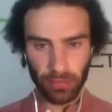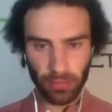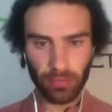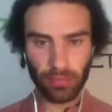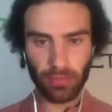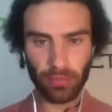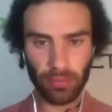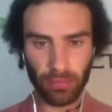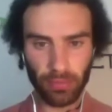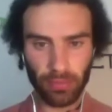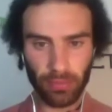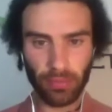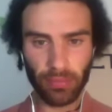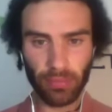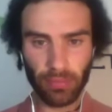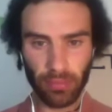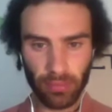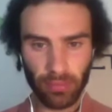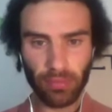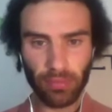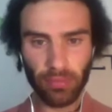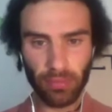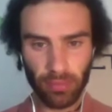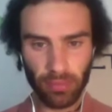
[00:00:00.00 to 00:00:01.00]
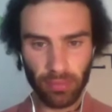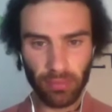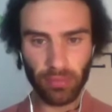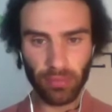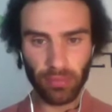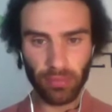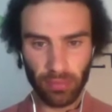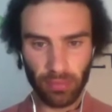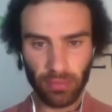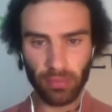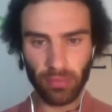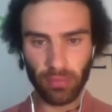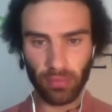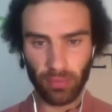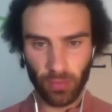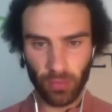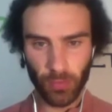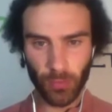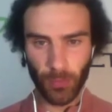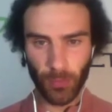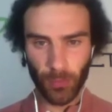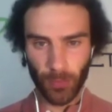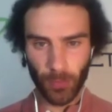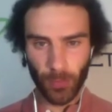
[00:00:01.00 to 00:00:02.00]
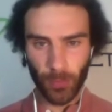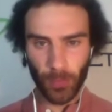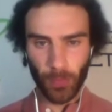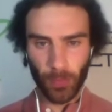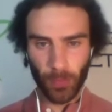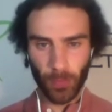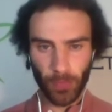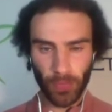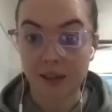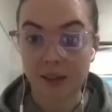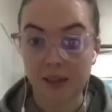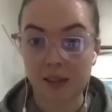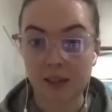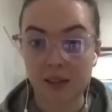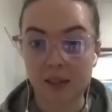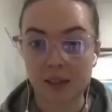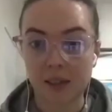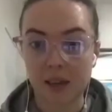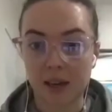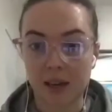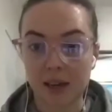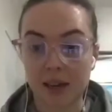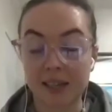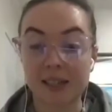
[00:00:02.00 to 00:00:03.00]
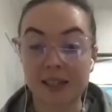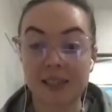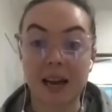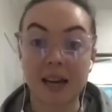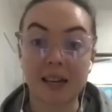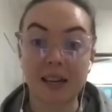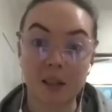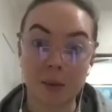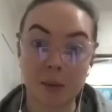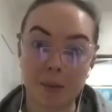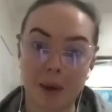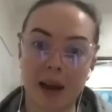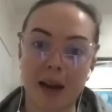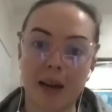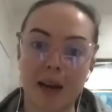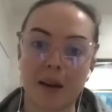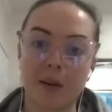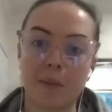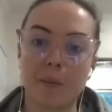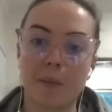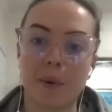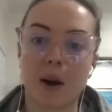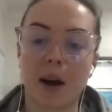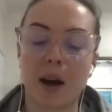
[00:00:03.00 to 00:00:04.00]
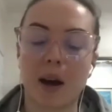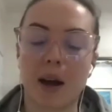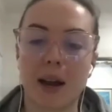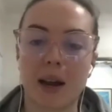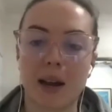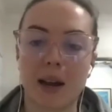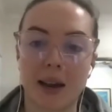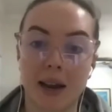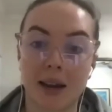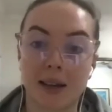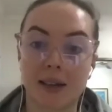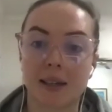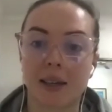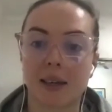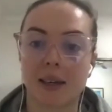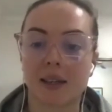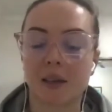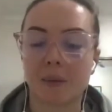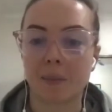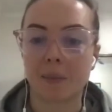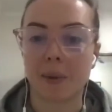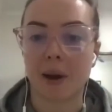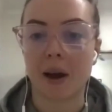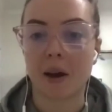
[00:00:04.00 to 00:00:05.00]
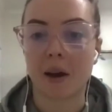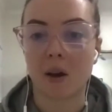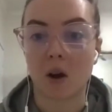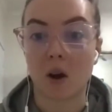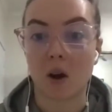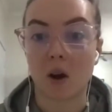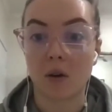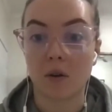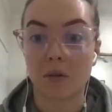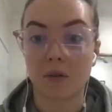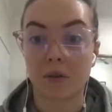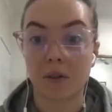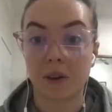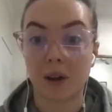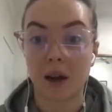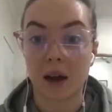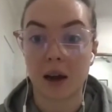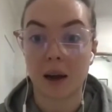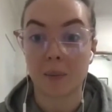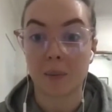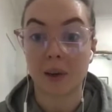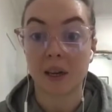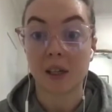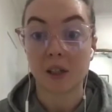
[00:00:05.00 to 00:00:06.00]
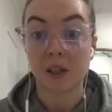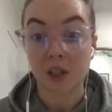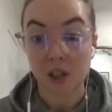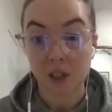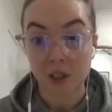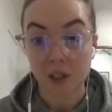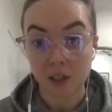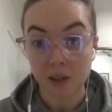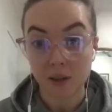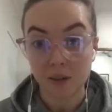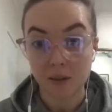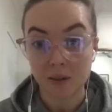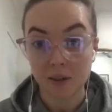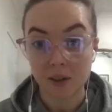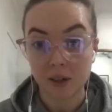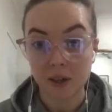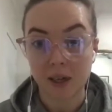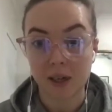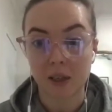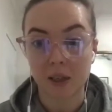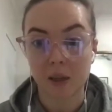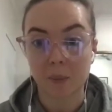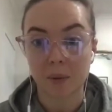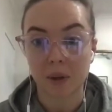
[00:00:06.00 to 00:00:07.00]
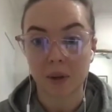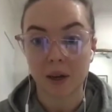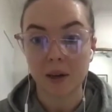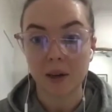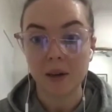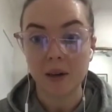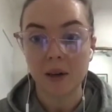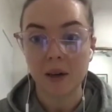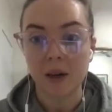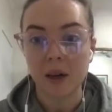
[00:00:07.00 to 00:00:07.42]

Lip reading: dominant conversation, and that's exacerbated by an excess amount of insulin in the blood.